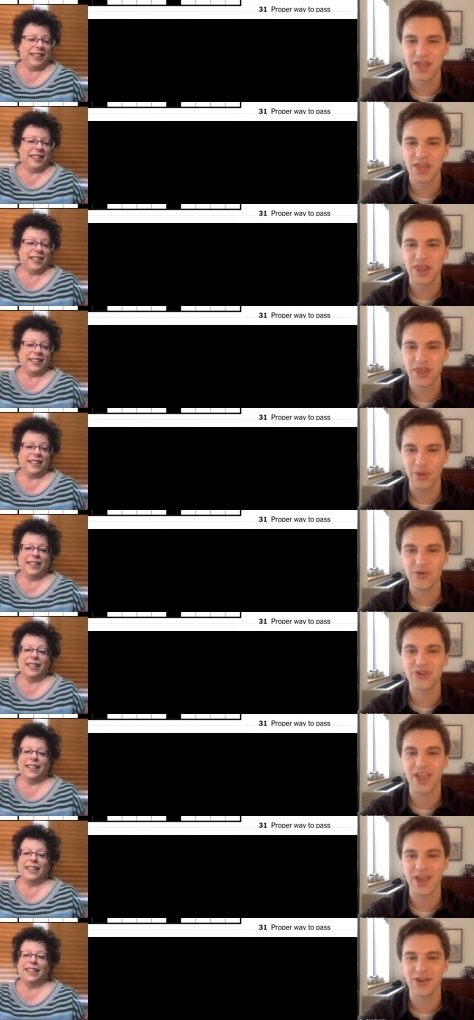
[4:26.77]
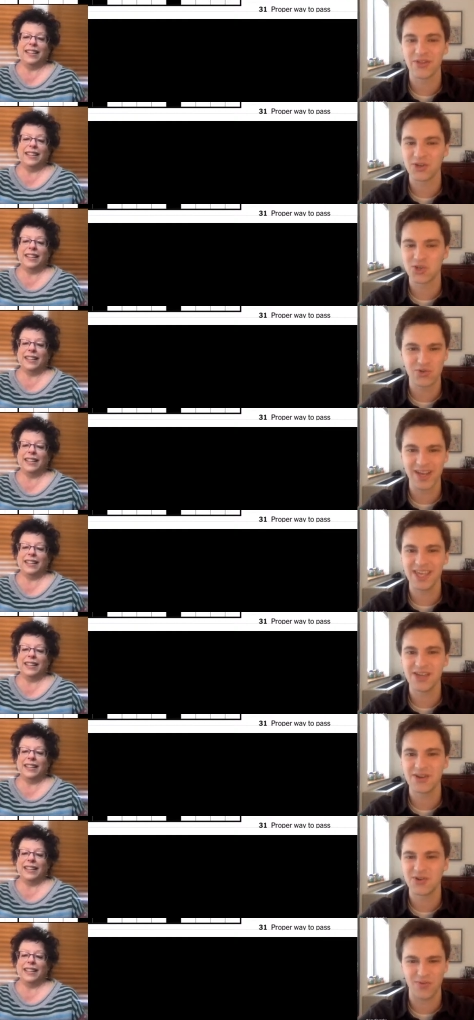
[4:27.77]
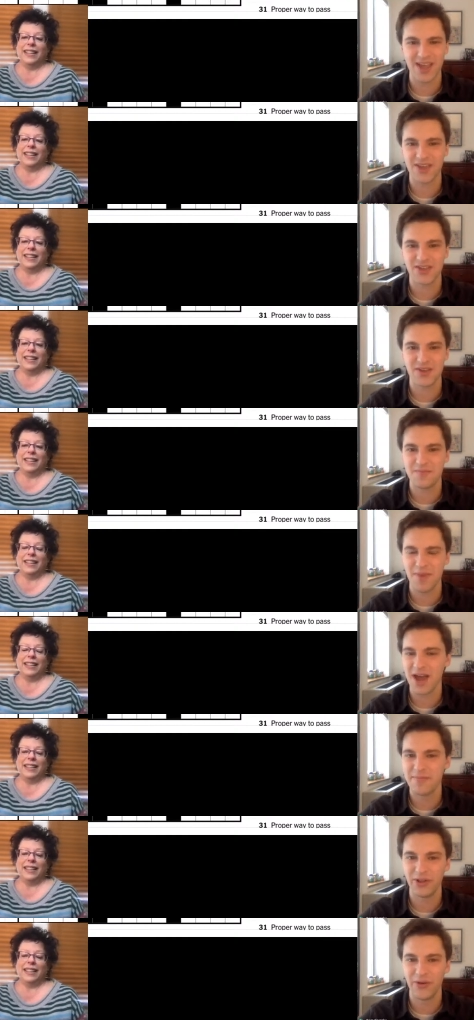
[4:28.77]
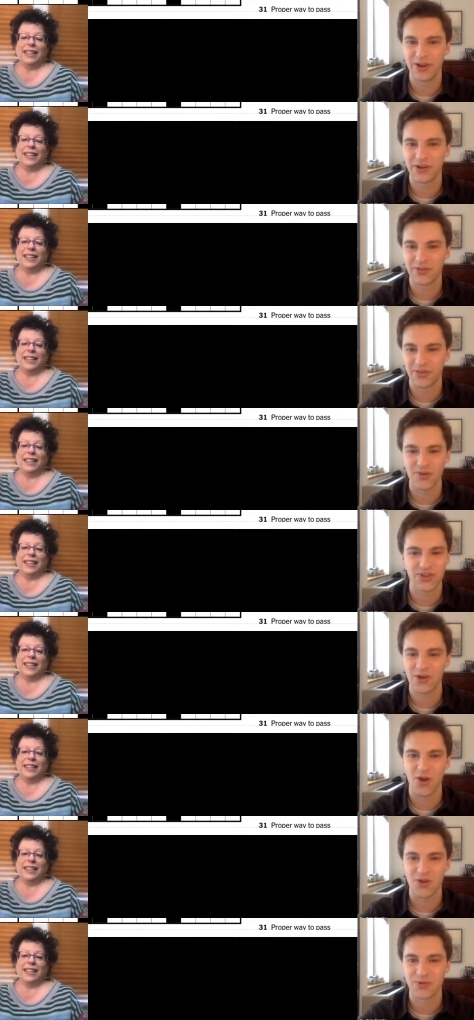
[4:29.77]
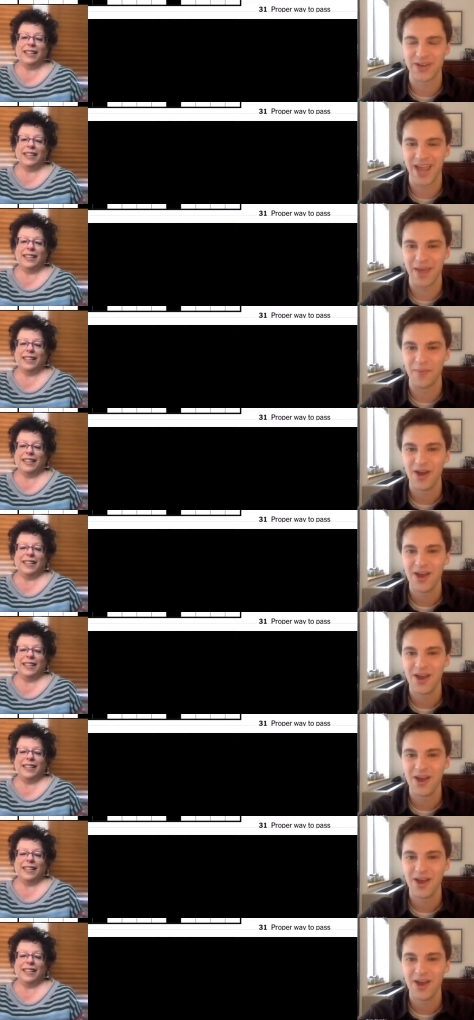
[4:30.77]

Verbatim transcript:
Speaker 1: the Thursday, the tricky, crazy, mind-blowing Thursday crossword game.